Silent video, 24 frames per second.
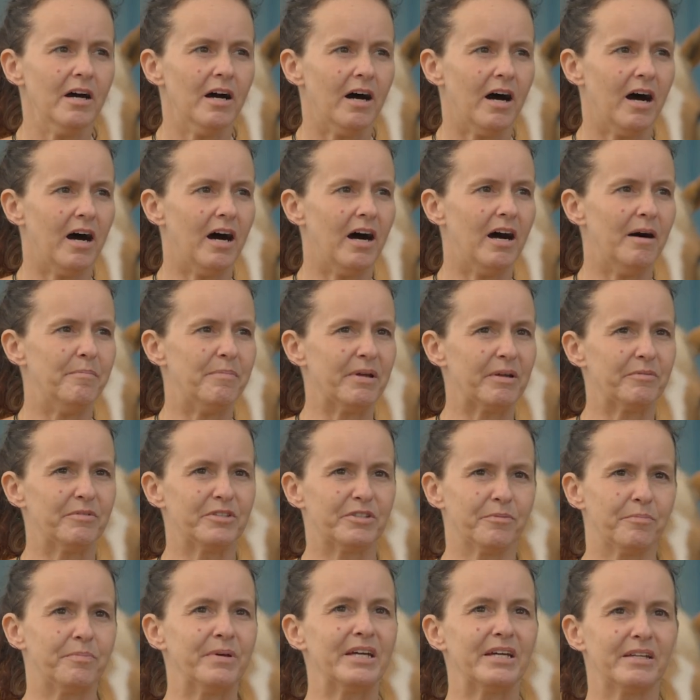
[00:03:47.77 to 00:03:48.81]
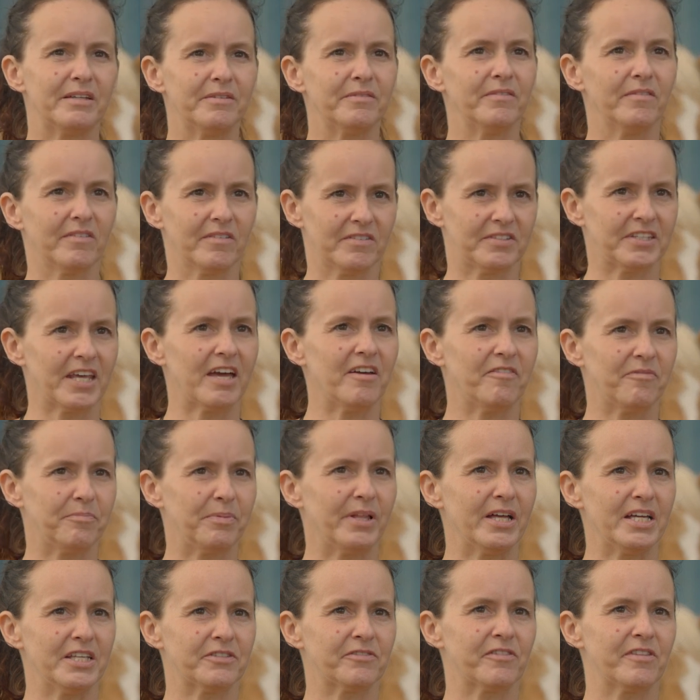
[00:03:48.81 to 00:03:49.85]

but it was a big, safe place